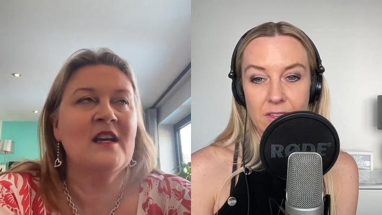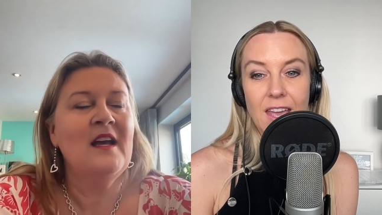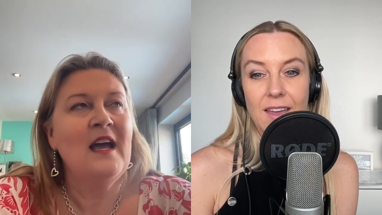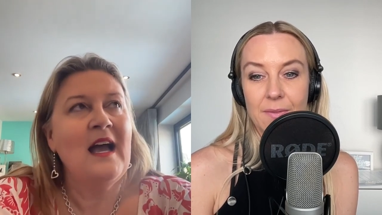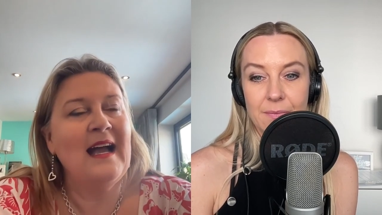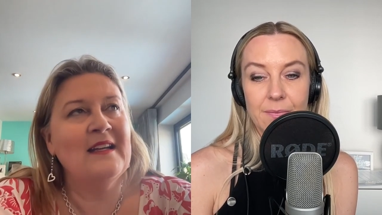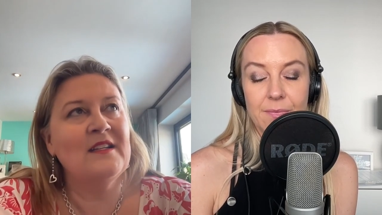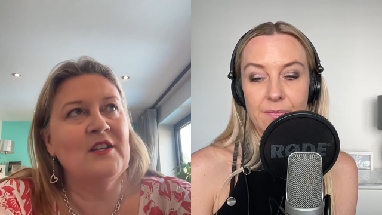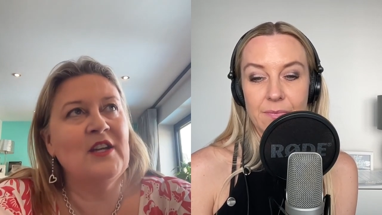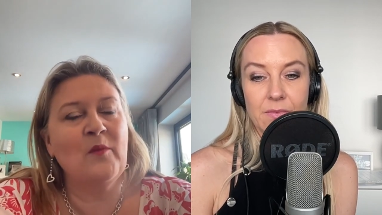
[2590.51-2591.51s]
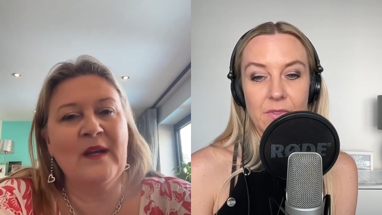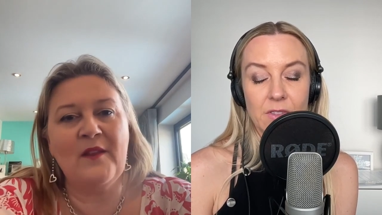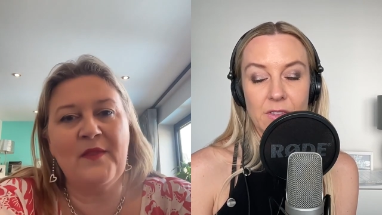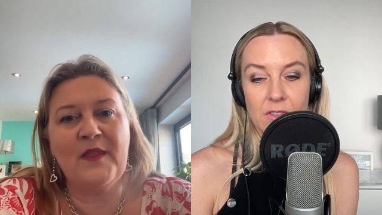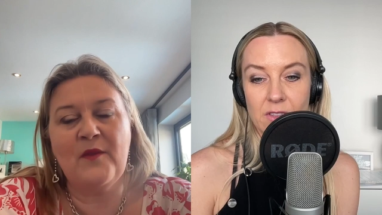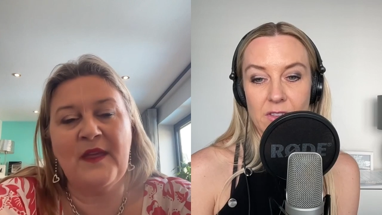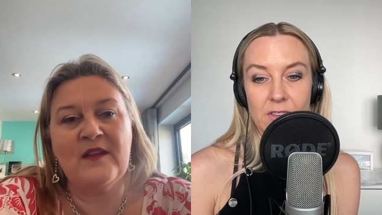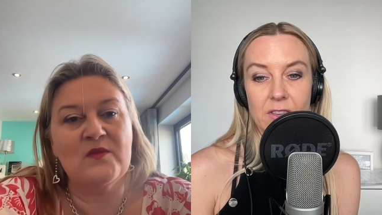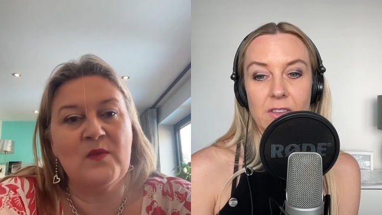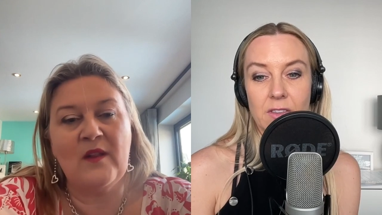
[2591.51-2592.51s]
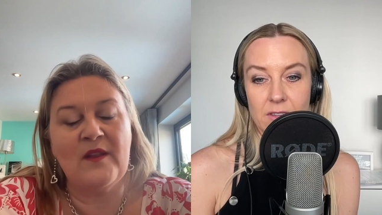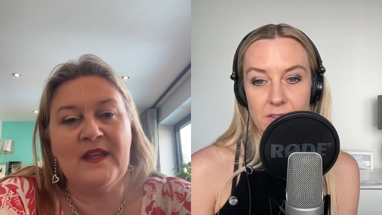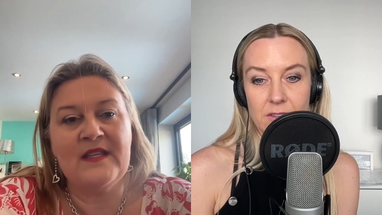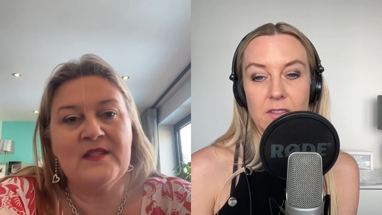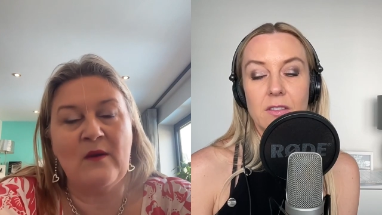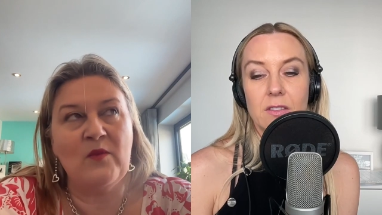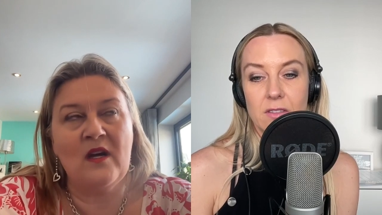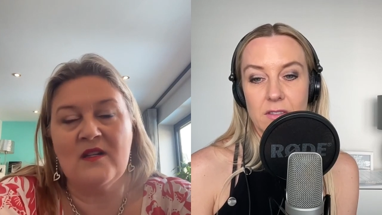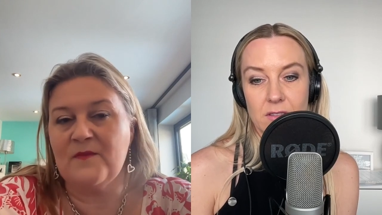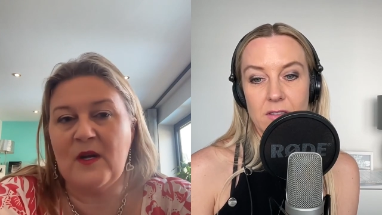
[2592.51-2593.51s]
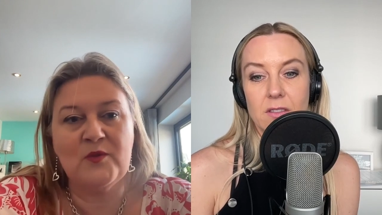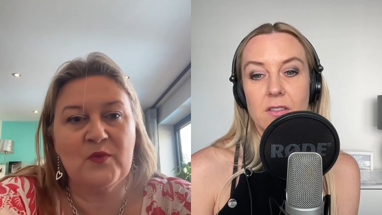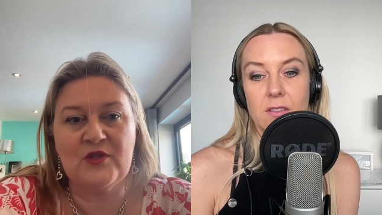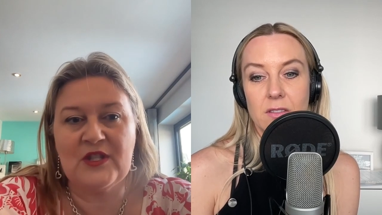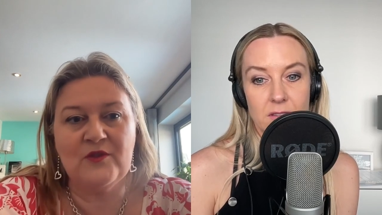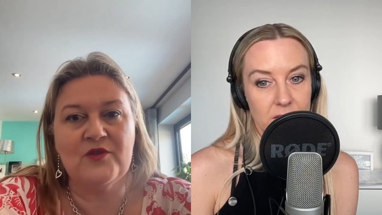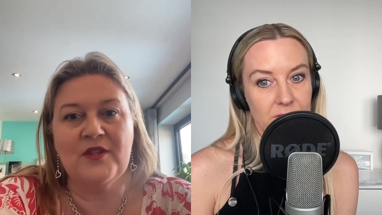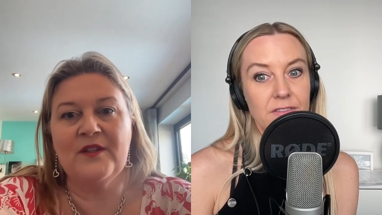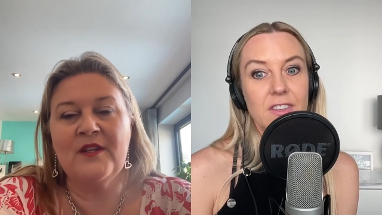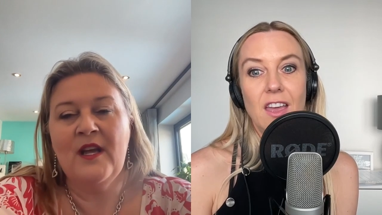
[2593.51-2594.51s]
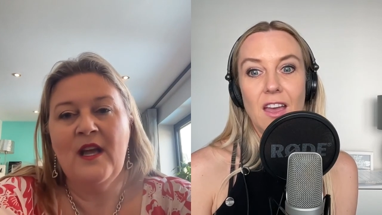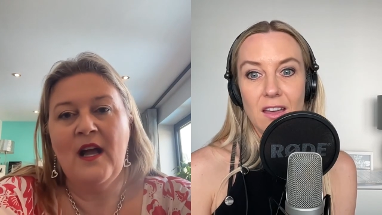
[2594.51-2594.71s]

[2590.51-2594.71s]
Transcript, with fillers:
Speaker 1: Yeah. And you know, when I you think as well that these that will last multiple children. Yeah.